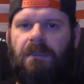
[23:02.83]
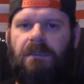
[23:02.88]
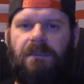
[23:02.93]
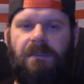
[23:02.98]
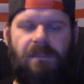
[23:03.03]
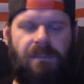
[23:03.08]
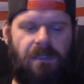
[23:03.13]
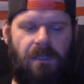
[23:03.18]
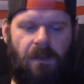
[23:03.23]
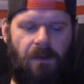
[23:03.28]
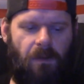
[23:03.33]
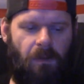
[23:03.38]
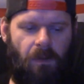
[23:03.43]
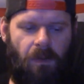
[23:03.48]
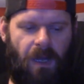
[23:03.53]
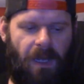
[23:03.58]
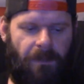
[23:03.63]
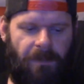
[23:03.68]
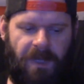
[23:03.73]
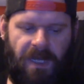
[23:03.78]

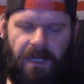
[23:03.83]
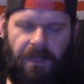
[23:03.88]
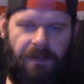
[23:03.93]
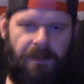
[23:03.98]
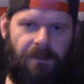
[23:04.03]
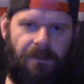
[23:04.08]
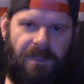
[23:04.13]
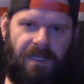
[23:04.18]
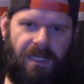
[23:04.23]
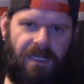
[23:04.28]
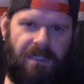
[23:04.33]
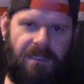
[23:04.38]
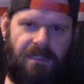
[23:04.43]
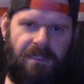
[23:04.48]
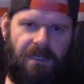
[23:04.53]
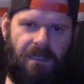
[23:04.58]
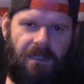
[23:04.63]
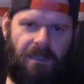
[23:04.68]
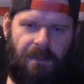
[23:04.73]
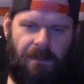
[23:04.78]
So I'm not doing that
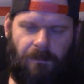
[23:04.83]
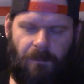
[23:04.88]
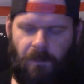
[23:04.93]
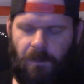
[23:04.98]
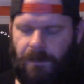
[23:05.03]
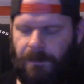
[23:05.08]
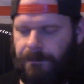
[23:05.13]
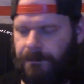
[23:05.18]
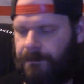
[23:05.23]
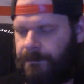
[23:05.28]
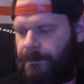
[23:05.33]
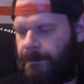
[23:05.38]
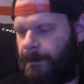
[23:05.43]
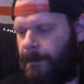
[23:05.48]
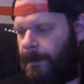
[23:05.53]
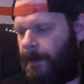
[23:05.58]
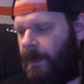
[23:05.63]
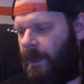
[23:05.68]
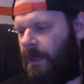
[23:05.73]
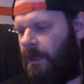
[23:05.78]
shit anymore.
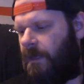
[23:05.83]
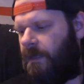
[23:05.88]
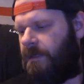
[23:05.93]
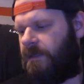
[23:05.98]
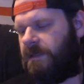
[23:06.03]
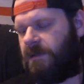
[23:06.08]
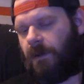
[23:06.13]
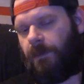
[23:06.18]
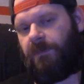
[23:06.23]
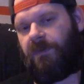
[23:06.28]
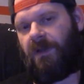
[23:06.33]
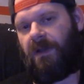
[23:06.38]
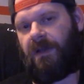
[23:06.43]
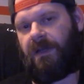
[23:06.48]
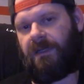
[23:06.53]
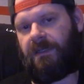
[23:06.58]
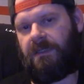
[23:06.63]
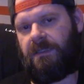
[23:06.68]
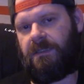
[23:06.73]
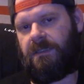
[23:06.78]
So I'm
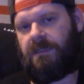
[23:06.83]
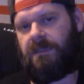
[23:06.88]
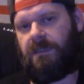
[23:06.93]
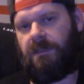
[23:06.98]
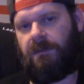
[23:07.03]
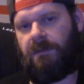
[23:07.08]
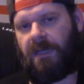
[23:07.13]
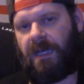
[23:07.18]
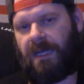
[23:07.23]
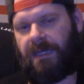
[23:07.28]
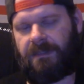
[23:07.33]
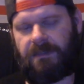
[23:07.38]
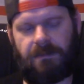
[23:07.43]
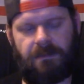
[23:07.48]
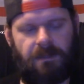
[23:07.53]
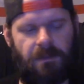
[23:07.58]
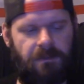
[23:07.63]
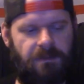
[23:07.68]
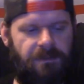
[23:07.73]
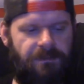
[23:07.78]
talking to just you guys,
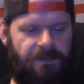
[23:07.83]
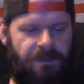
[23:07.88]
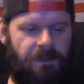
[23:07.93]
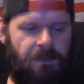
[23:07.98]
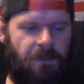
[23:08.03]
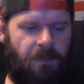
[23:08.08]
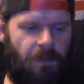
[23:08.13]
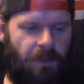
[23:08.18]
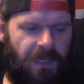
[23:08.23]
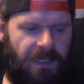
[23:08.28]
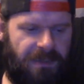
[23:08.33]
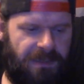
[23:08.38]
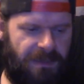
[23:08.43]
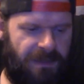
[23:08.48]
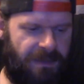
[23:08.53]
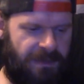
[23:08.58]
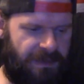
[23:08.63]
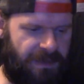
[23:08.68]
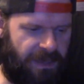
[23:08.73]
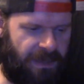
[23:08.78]
those of you who watch
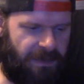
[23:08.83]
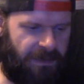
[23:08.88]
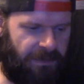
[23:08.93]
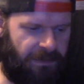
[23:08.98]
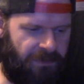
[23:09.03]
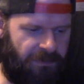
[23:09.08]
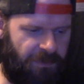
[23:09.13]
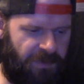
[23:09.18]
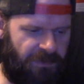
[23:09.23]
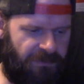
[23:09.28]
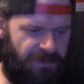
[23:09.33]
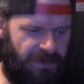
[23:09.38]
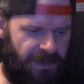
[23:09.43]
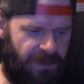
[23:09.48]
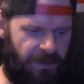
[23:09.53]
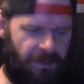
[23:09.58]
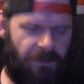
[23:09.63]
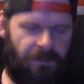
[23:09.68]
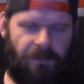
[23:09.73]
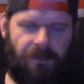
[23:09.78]
the entirety of my
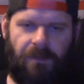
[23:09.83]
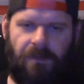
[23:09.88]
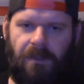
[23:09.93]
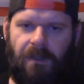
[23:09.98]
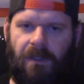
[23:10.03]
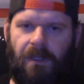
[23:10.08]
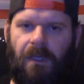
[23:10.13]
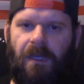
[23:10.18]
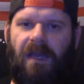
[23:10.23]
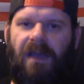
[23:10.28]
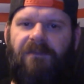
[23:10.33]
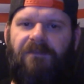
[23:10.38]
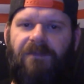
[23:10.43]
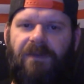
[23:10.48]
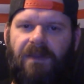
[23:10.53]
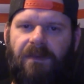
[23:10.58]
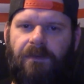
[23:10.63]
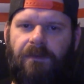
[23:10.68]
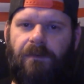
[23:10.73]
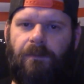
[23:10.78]
videos. I
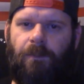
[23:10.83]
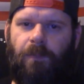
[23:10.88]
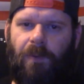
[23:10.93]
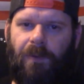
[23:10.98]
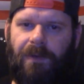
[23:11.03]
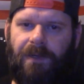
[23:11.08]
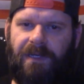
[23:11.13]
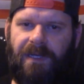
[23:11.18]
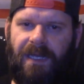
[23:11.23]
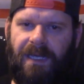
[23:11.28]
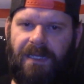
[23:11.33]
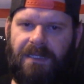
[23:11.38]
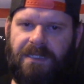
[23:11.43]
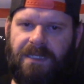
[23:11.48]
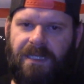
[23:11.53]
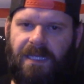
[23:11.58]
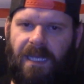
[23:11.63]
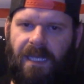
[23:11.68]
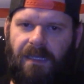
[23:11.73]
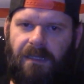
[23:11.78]
feel it's important to
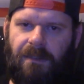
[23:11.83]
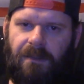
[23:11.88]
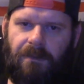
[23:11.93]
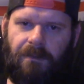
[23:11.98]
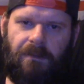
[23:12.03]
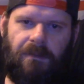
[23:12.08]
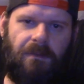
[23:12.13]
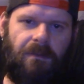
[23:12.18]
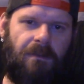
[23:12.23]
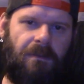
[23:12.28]
educate you.